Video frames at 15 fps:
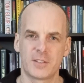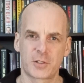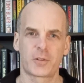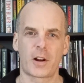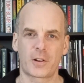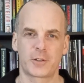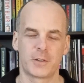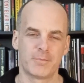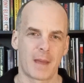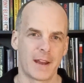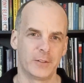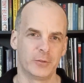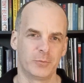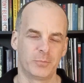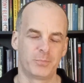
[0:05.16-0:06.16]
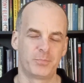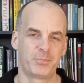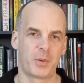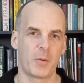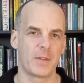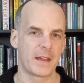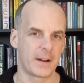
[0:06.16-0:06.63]
instruction manual,
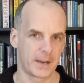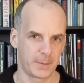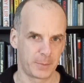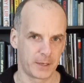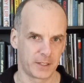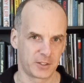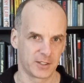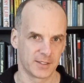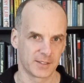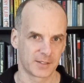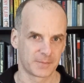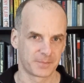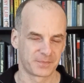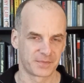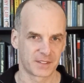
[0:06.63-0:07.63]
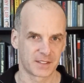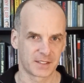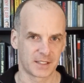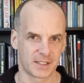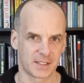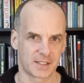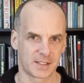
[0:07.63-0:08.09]
but without any pictures.
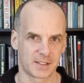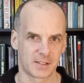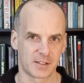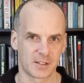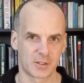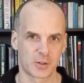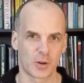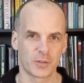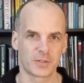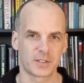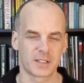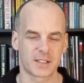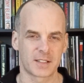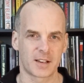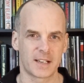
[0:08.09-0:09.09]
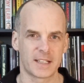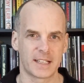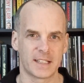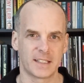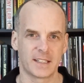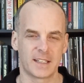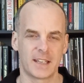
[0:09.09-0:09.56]
So it's God
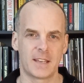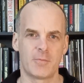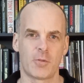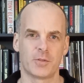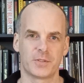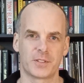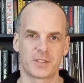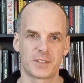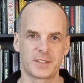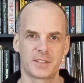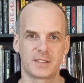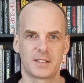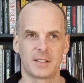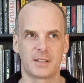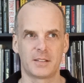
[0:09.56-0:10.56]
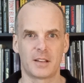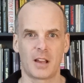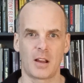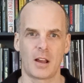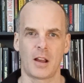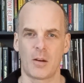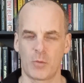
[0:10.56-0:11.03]
deciding he wants
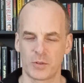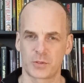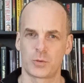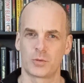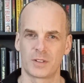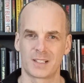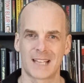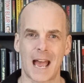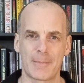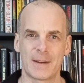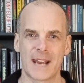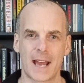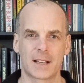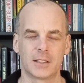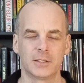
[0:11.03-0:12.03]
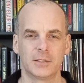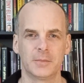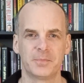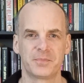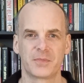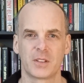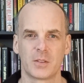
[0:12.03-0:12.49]
what's called a
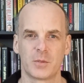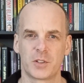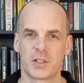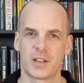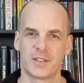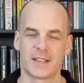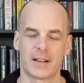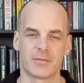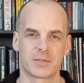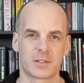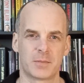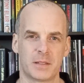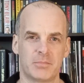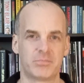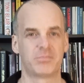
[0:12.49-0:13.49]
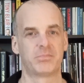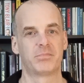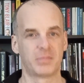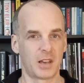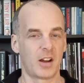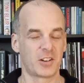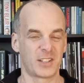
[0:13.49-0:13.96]
tabernacle, which turns out to be
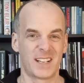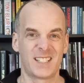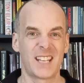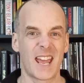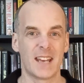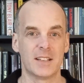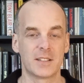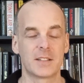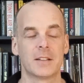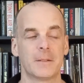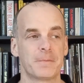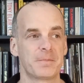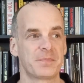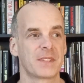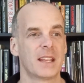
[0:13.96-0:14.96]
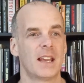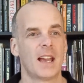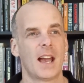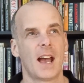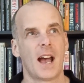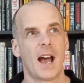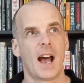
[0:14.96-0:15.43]
largely a tent.
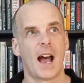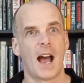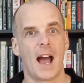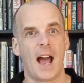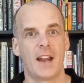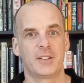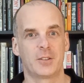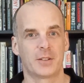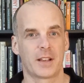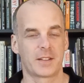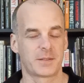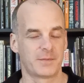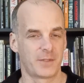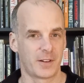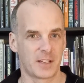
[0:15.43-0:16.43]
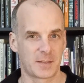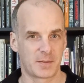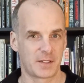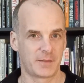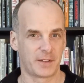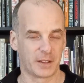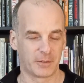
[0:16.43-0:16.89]
And God has some very
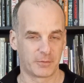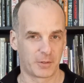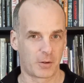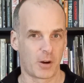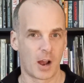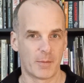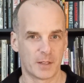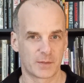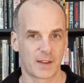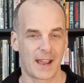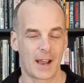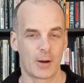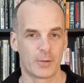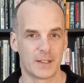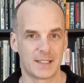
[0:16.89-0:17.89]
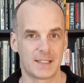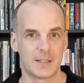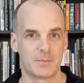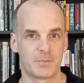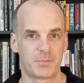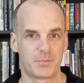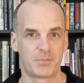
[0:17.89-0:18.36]
specific requirements for how this
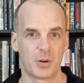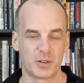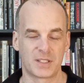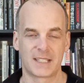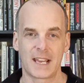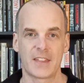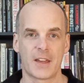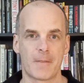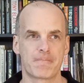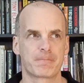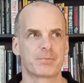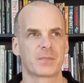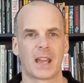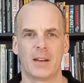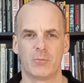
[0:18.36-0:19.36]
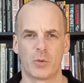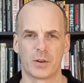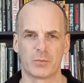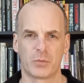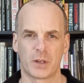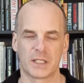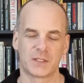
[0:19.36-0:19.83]
is put together and
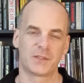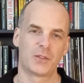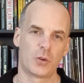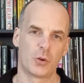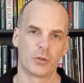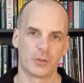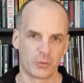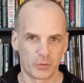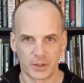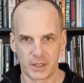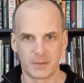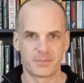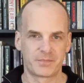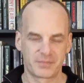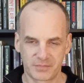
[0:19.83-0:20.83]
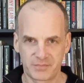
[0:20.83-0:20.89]
what it's for and all the